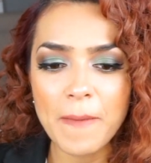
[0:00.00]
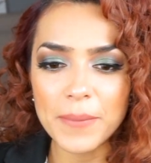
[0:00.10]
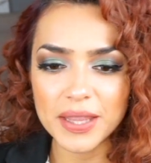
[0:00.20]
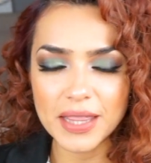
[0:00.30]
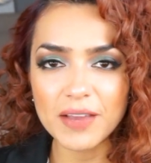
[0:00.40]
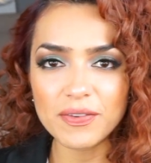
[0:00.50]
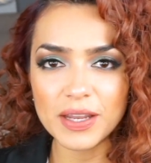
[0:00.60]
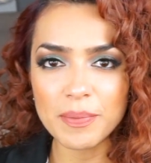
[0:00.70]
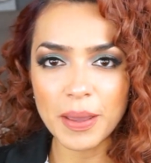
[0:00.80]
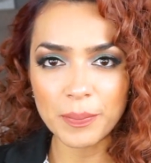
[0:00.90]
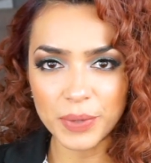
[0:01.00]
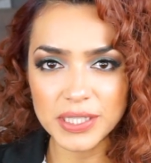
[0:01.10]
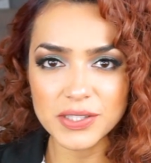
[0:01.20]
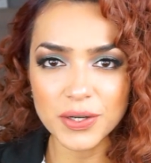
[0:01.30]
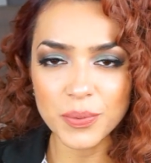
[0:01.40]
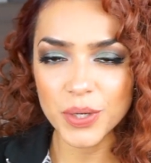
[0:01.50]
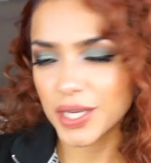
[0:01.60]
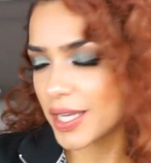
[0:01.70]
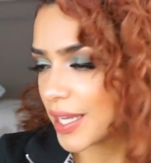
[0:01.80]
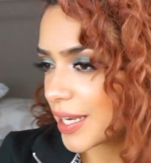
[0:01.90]
But thankfully my brain started
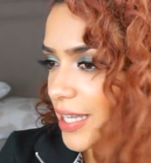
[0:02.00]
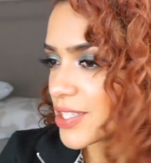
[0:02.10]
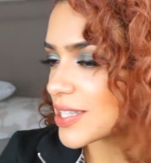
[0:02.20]
working and I just